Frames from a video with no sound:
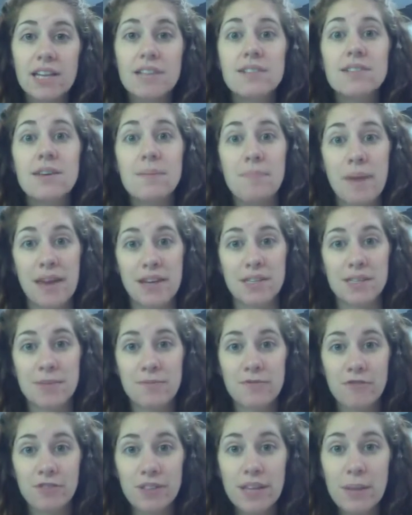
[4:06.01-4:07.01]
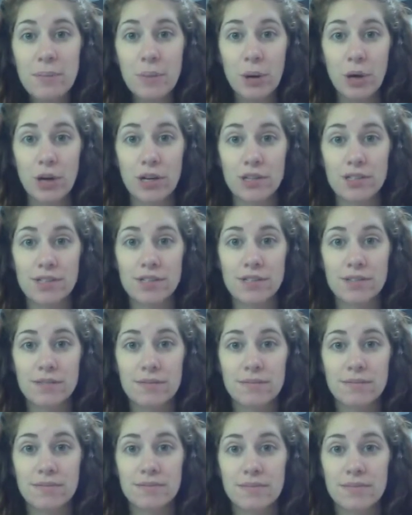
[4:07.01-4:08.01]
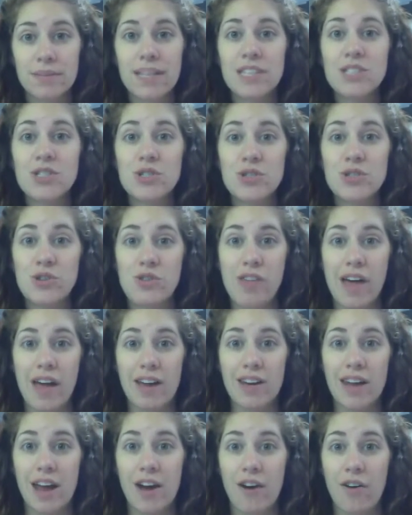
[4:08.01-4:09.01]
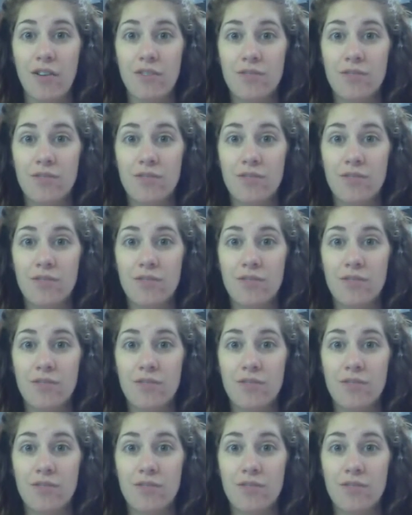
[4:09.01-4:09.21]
to make some flippers. Let's do that now.